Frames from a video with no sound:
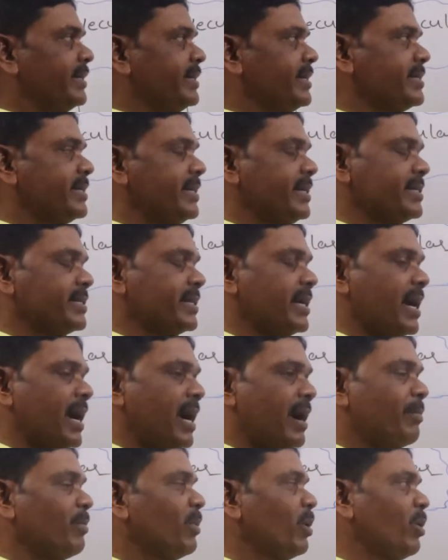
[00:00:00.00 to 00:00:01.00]
This is
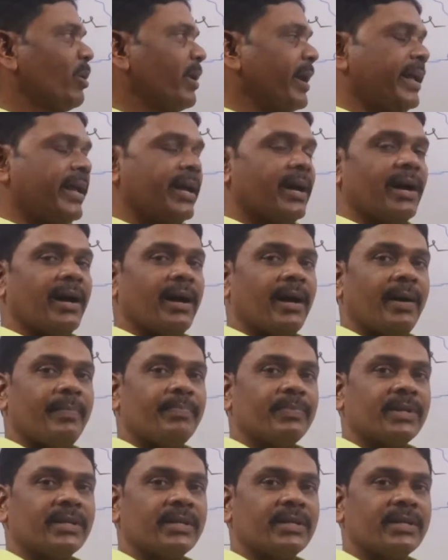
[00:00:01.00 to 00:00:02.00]
ammonia.